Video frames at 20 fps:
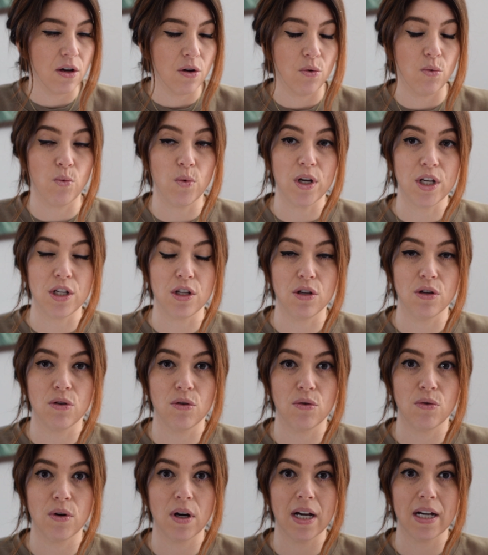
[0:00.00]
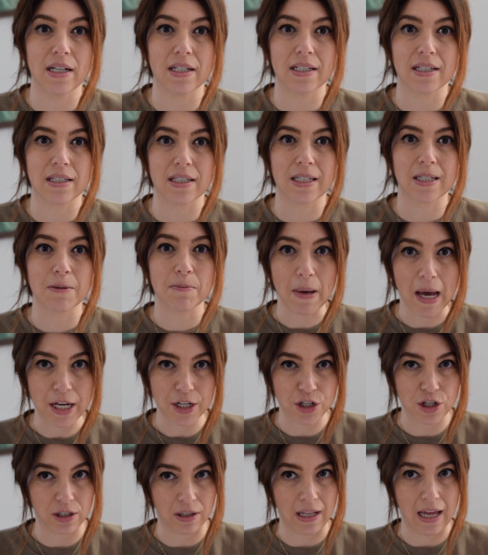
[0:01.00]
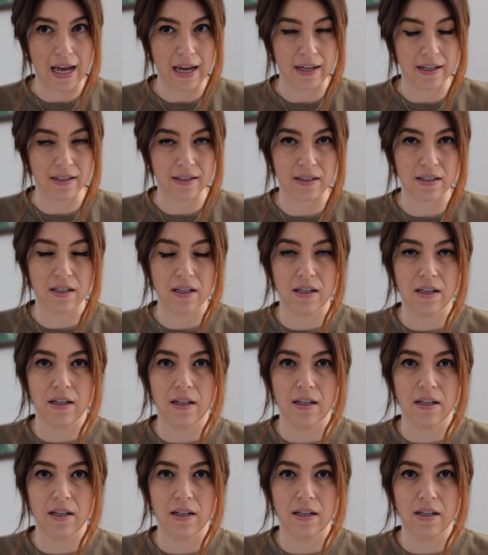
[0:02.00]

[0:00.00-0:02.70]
when you specialize